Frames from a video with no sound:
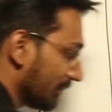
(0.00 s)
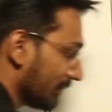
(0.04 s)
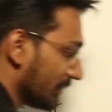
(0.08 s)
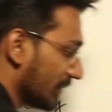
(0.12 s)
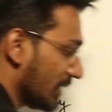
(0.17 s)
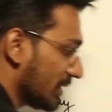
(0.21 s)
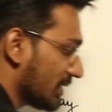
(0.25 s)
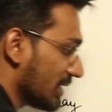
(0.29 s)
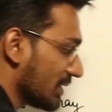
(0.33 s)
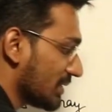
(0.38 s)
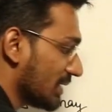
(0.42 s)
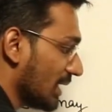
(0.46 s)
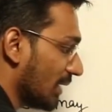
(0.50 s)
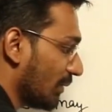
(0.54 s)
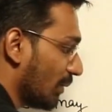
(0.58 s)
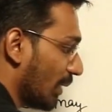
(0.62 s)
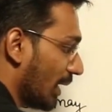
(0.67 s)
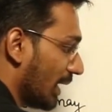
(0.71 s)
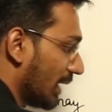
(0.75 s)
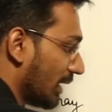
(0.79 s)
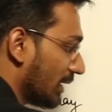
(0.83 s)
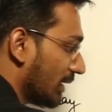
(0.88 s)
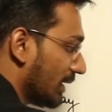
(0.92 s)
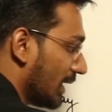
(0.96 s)
this is the
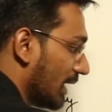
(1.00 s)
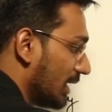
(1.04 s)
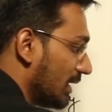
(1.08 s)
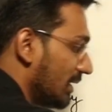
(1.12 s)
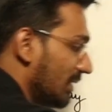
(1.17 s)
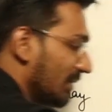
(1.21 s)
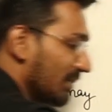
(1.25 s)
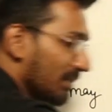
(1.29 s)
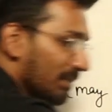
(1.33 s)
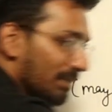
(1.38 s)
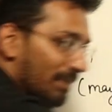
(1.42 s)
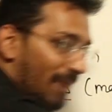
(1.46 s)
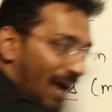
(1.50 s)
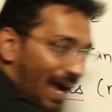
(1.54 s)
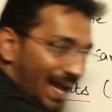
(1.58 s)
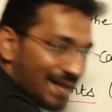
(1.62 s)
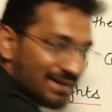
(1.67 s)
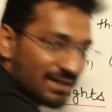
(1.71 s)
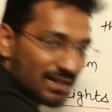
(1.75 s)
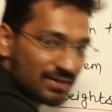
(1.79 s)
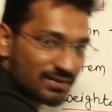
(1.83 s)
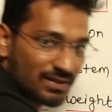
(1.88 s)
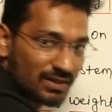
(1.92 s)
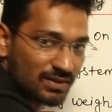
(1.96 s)
work done by
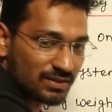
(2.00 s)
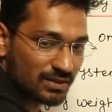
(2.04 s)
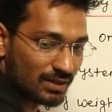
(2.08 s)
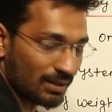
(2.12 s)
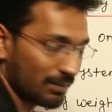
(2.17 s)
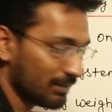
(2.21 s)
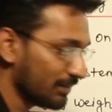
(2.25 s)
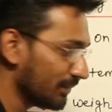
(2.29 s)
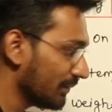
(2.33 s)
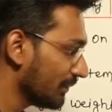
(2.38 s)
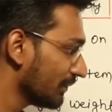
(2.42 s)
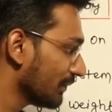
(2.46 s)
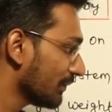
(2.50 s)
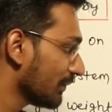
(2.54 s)
the system.